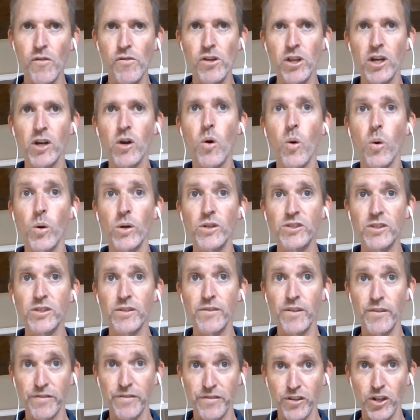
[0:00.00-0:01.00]
over the course
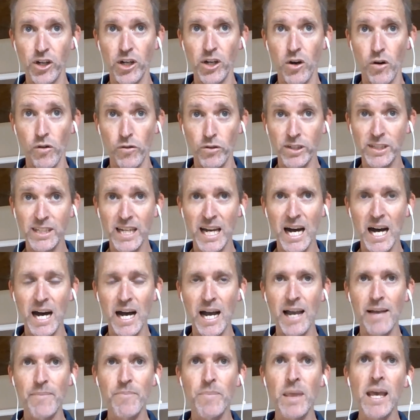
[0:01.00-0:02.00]
of the foot over
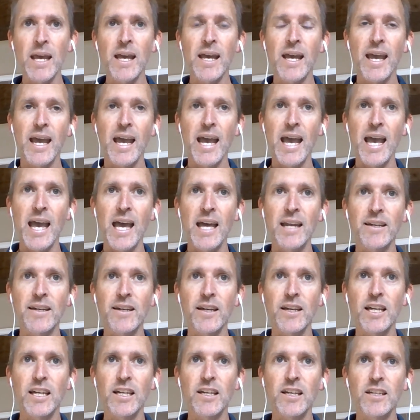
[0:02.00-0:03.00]
time.
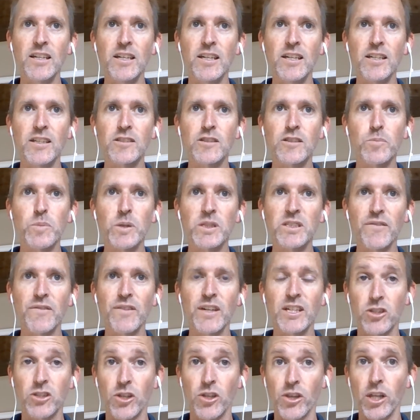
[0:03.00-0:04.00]
And
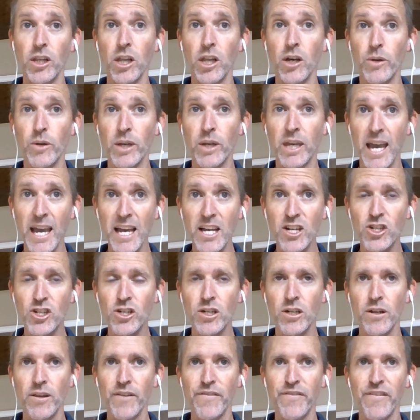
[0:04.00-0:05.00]
specific to the
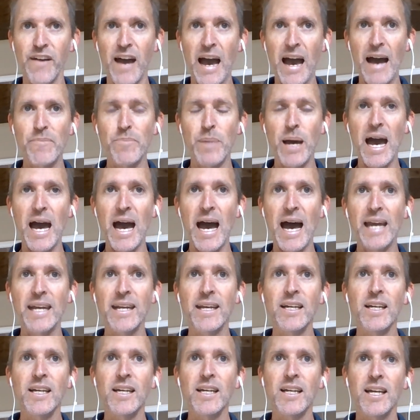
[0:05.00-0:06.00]
location of the fat pad,
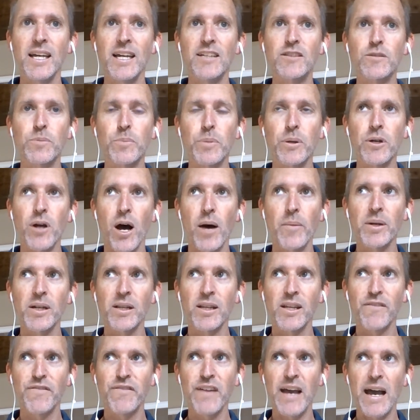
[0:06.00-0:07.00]
it's
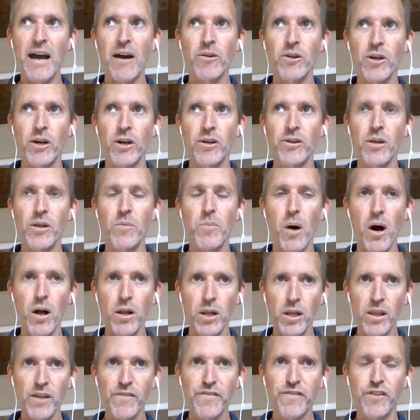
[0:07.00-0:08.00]
predominantly found under the
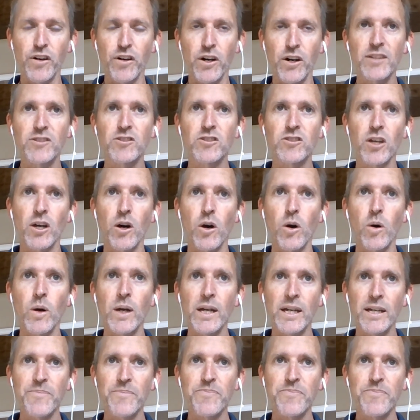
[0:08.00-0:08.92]
ball of the foot, so